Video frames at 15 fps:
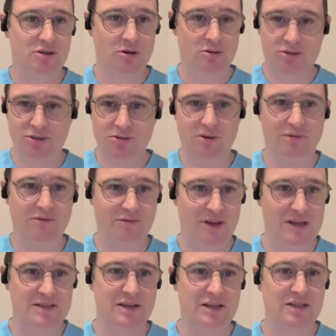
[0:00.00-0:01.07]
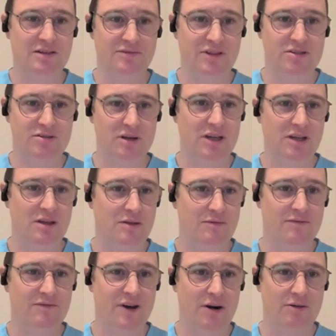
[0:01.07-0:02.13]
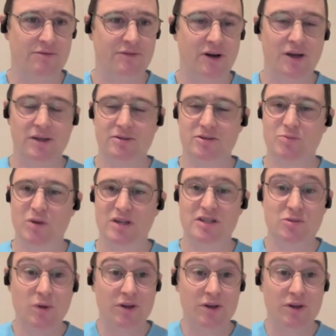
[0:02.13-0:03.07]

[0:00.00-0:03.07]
go through and vet and individually verify those pieces,